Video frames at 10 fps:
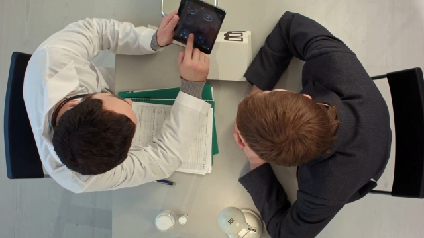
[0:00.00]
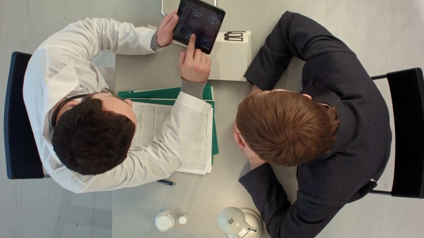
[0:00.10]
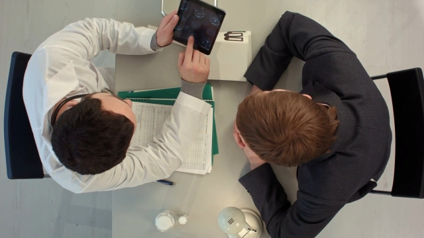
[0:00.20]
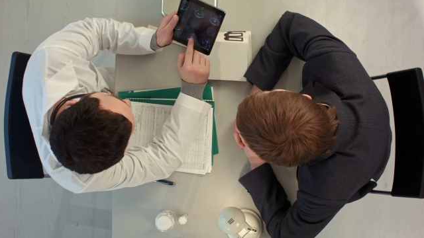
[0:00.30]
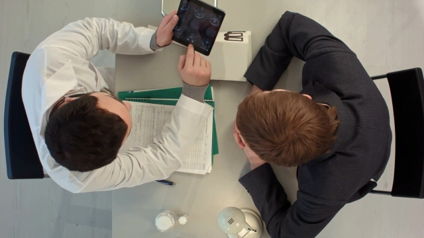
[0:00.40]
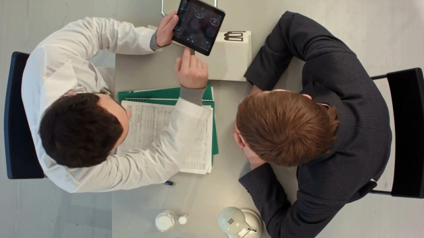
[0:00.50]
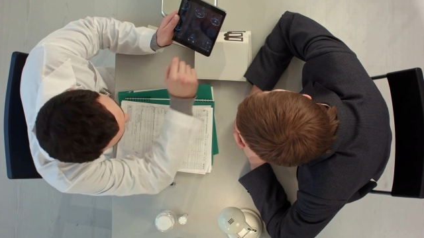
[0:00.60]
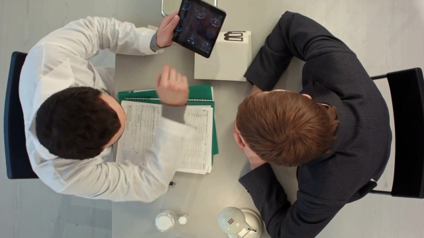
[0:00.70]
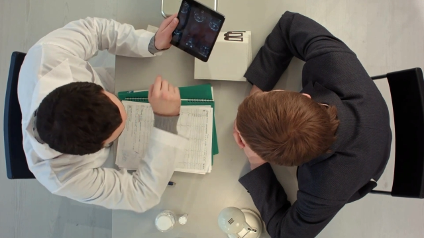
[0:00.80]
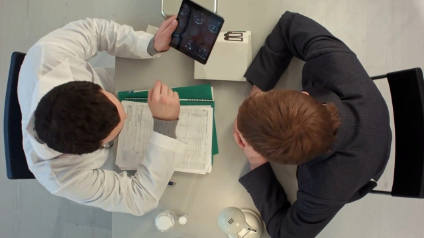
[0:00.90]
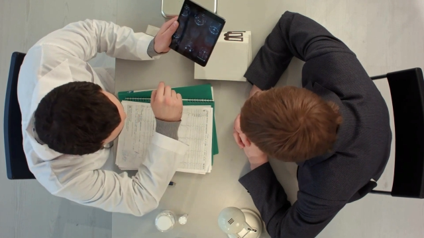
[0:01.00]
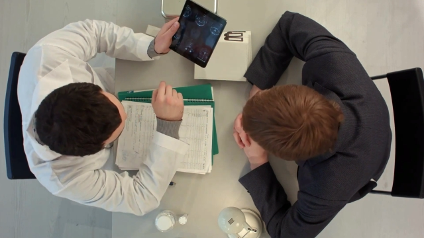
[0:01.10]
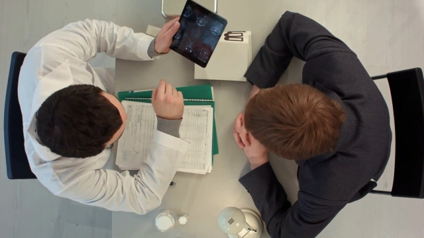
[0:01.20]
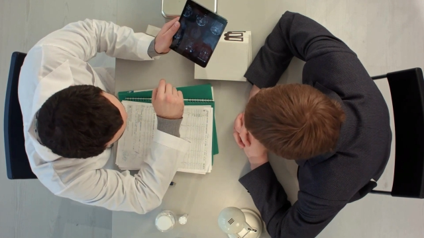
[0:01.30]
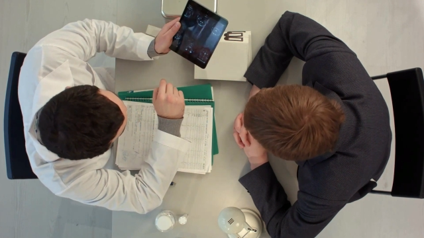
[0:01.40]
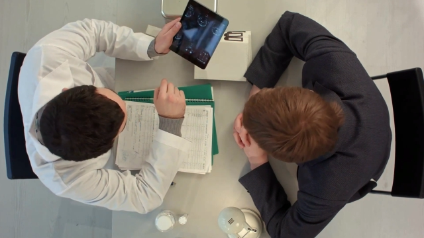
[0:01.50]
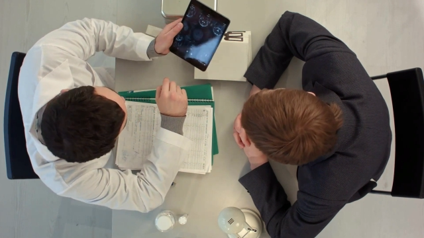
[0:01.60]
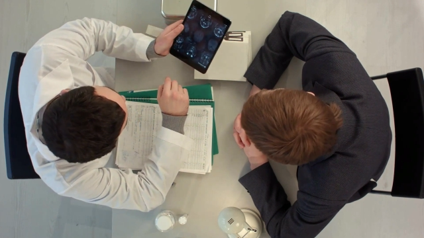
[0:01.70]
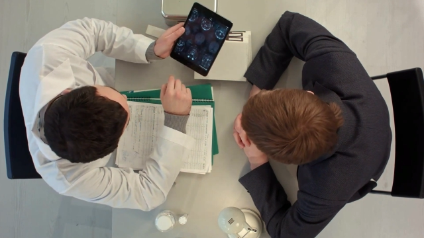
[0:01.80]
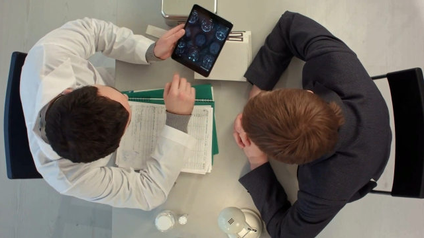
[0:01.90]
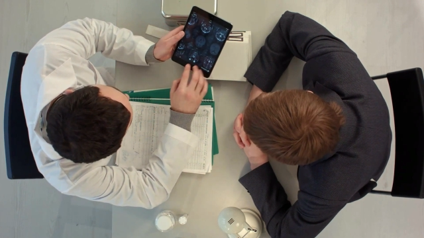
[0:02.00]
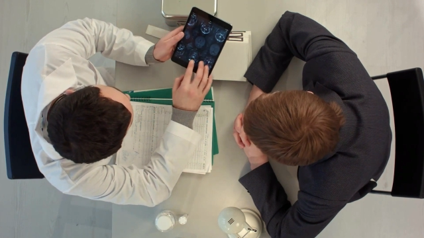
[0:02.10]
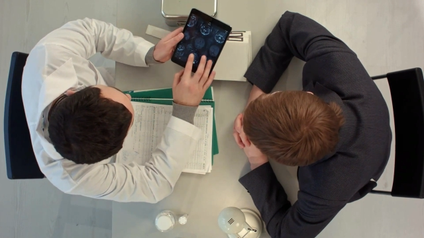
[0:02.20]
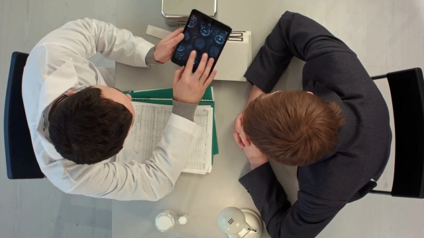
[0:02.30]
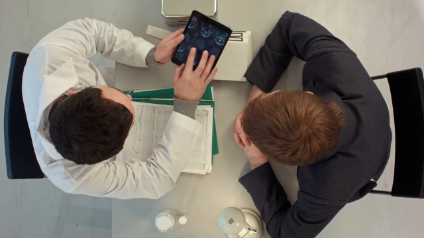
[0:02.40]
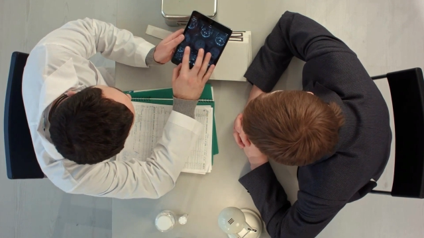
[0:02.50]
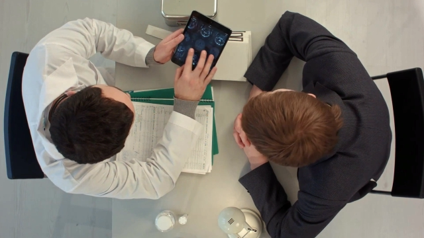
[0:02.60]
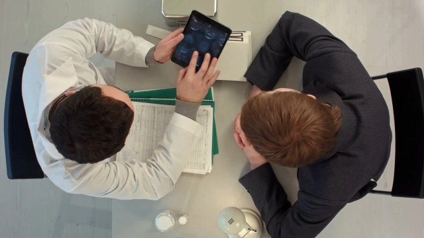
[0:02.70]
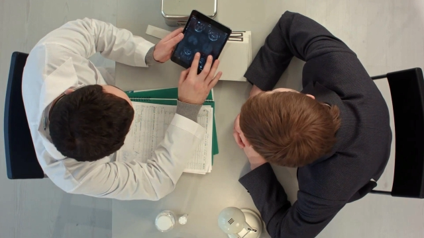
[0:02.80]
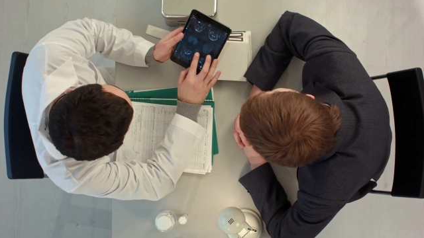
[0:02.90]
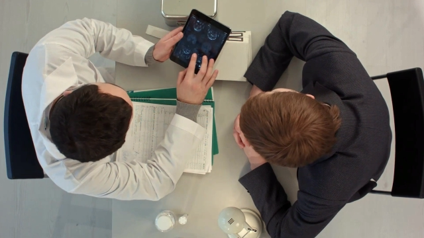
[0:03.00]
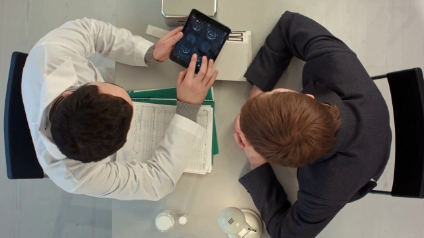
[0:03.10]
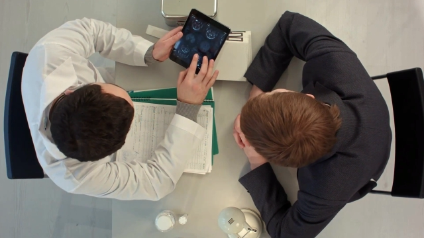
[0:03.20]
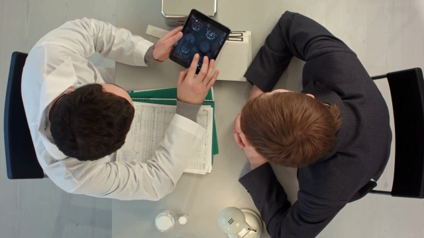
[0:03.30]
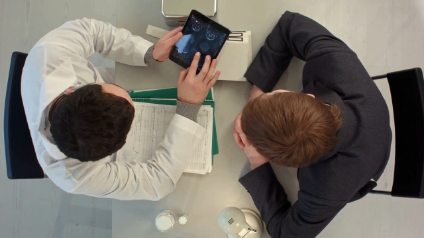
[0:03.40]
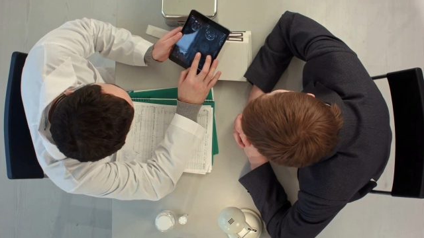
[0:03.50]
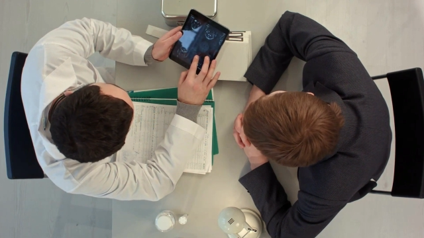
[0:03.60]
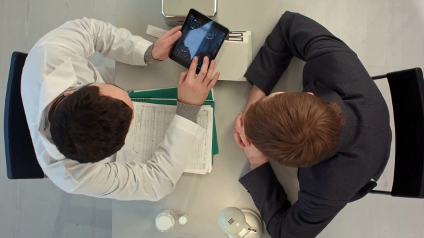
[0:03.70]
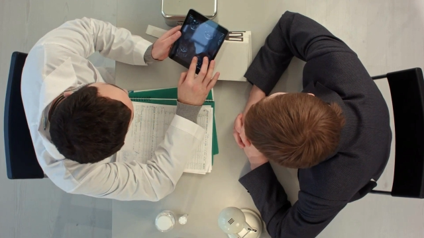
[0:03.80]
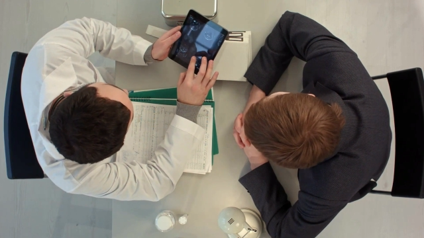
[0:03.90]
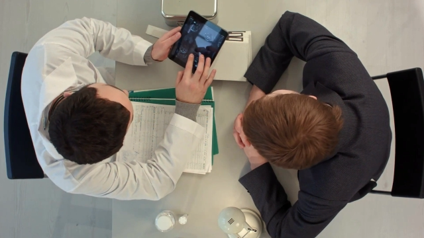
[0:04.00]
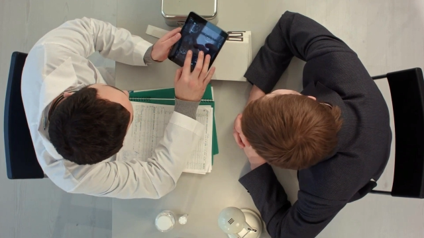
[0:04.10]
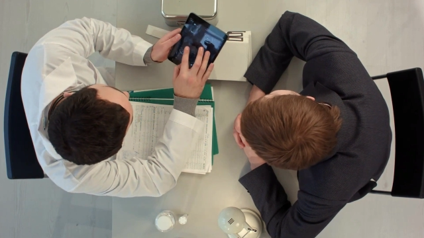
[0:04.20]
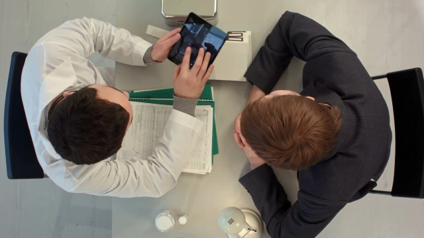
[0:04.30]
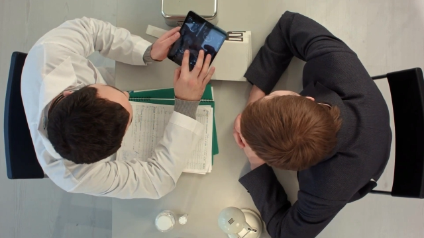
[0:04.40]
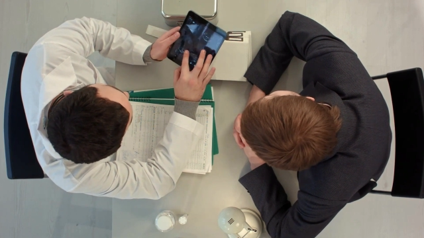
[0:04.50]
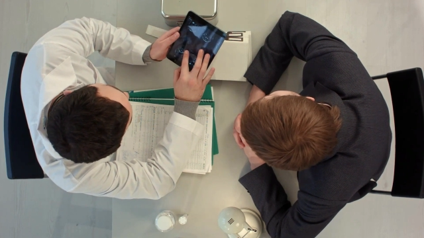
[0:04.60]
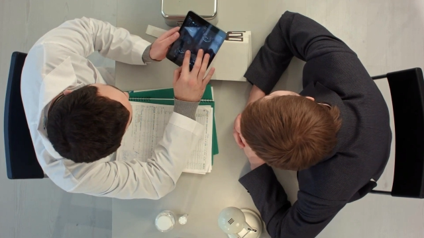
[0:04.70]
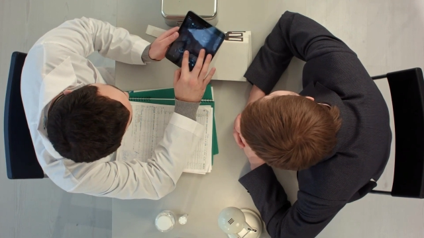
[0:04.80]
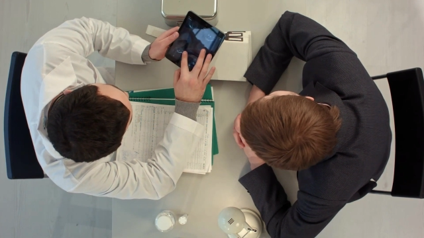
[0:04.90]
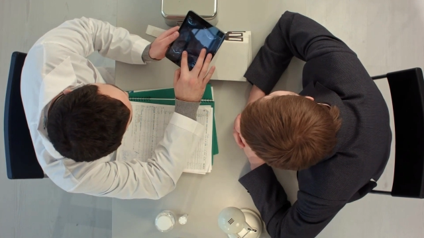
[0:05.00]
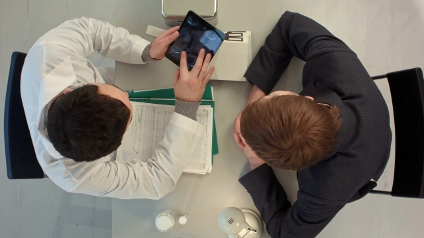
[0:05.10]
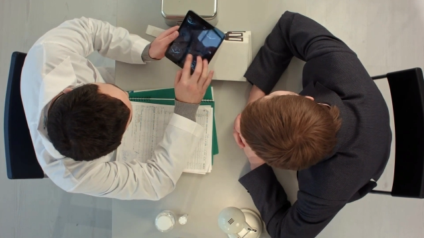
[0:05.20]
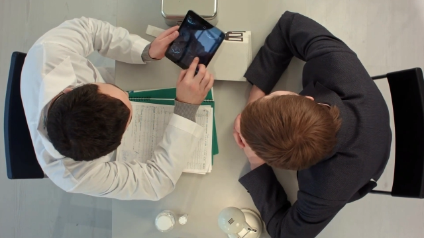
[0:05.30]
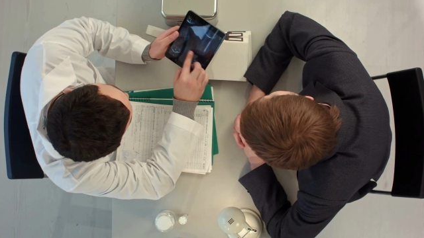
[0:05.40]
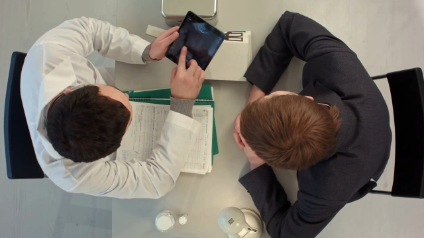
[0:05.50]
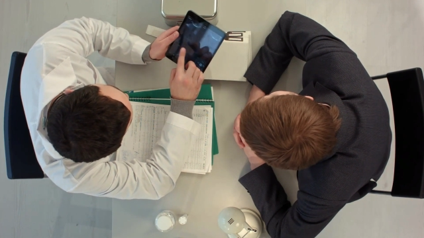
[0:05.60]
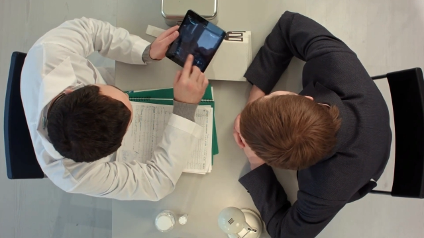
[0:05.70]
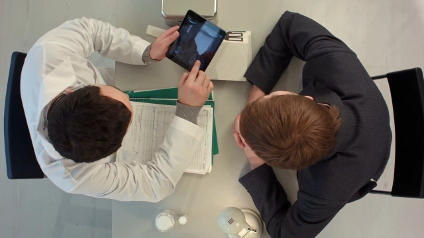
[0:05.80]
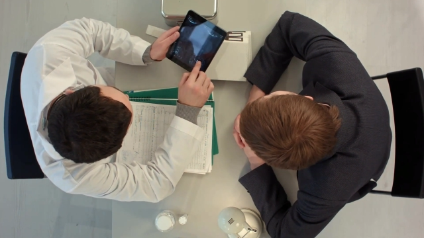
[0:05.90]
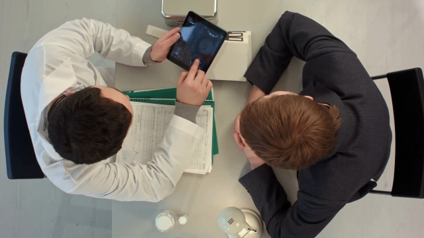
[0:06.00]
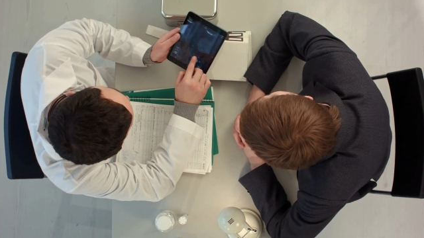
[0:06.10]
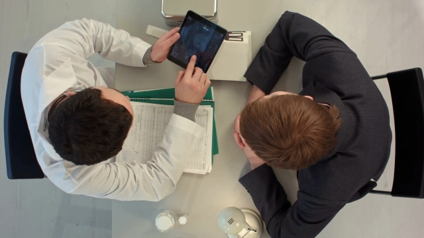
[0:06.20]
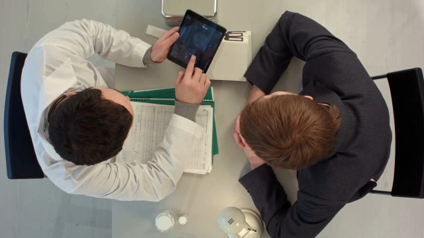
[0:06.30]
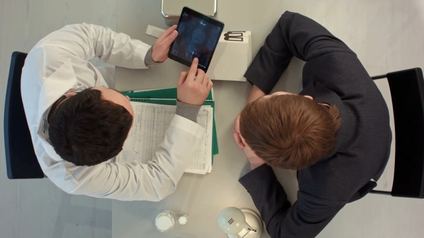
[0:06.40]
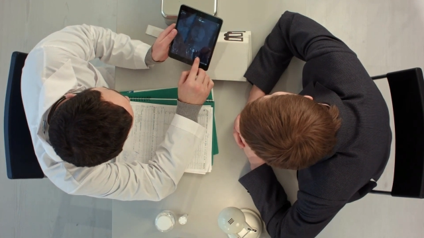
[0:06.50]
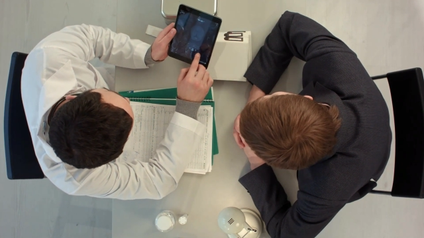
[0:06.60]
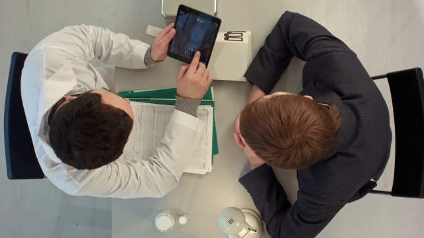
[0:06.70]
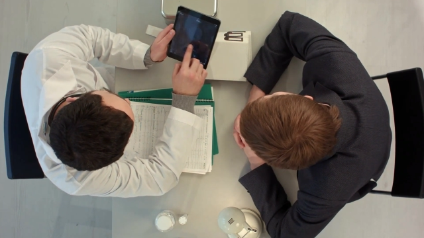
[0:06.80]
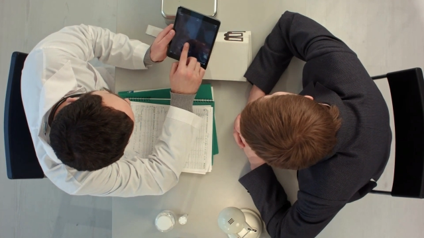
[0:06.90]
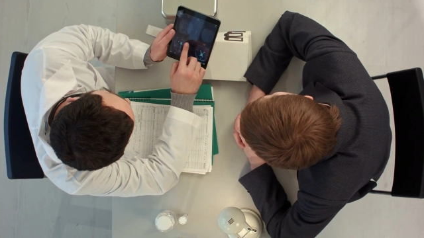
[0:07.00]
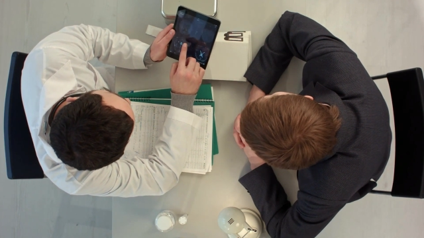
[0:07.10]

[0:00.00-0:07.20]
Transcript: No face is visible, so there are no lips to read.